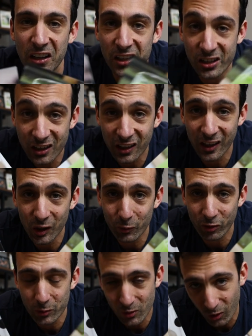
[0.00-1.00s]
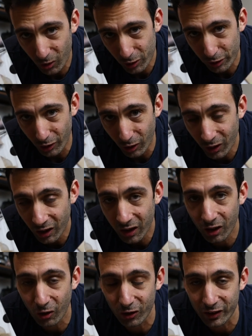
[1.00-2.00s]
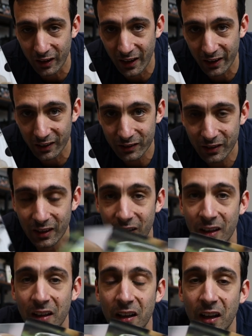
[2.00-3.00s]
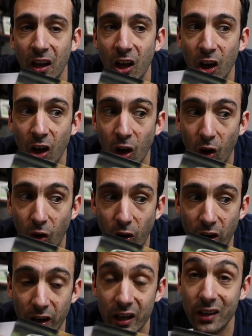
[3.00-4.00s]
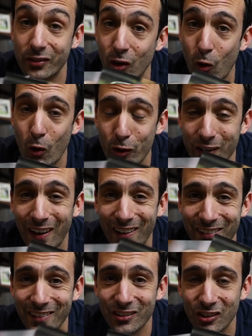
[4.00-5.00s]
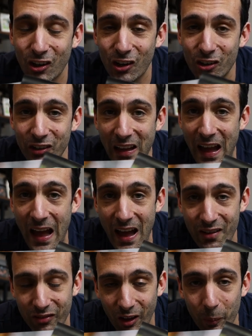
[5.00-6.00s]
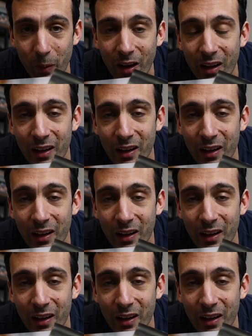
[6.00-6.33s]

You can get them from your ortho, orthodontist, or if your orthodontist doesn't currently have them,